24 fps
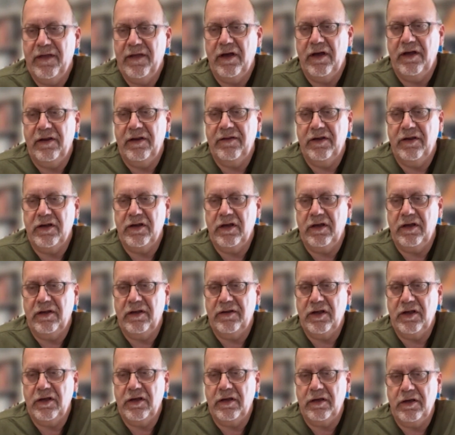the, the,
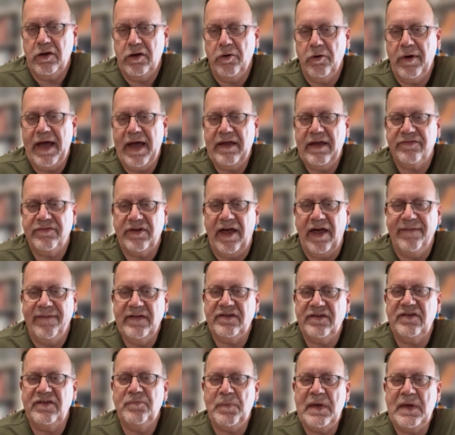the US. And
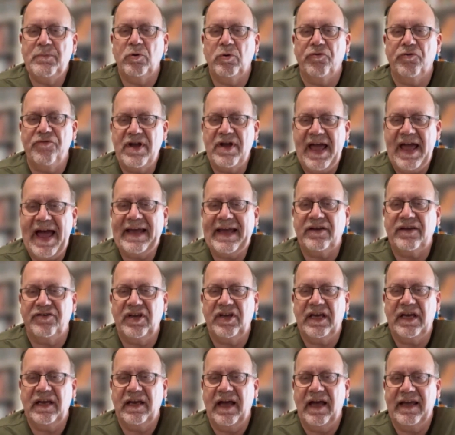this is people
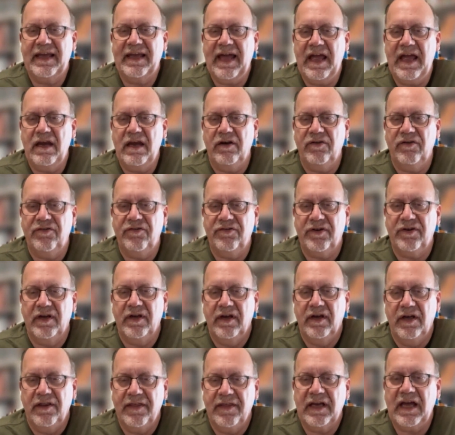reacting against
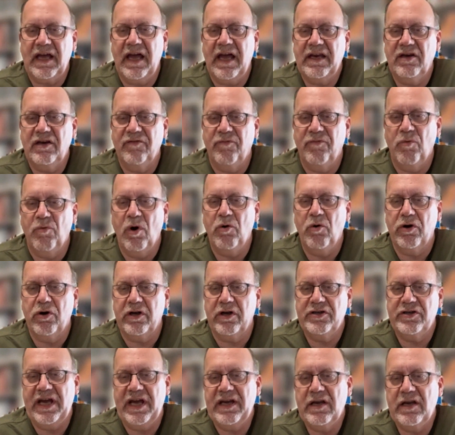the kind of
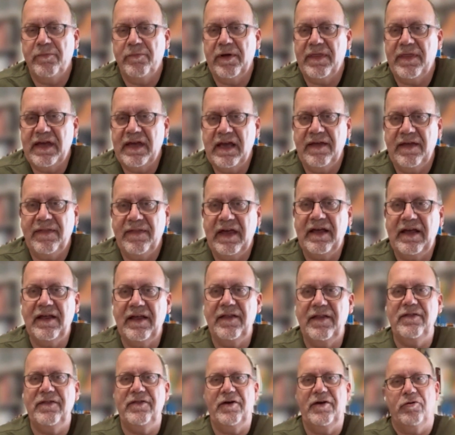woke agenda, but they, they,